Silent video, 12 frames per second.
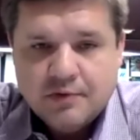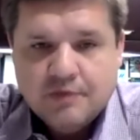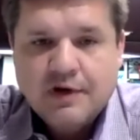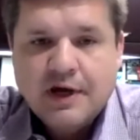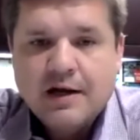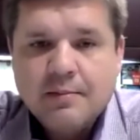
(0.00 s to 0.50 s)

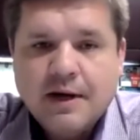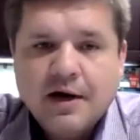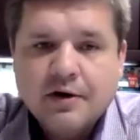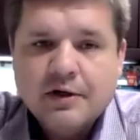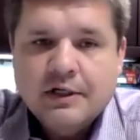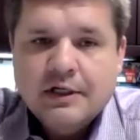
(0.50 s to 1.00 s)
We've got
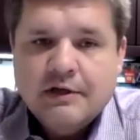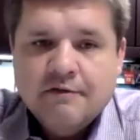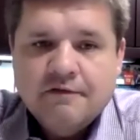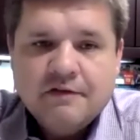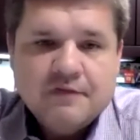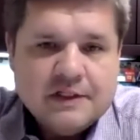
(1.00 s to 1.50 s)
about
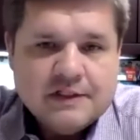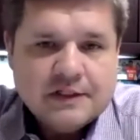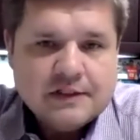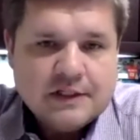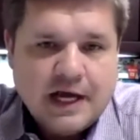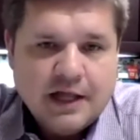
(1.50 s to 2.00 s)

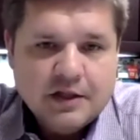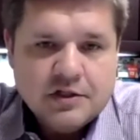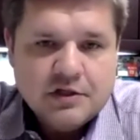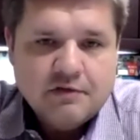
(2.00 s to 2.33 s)
56 college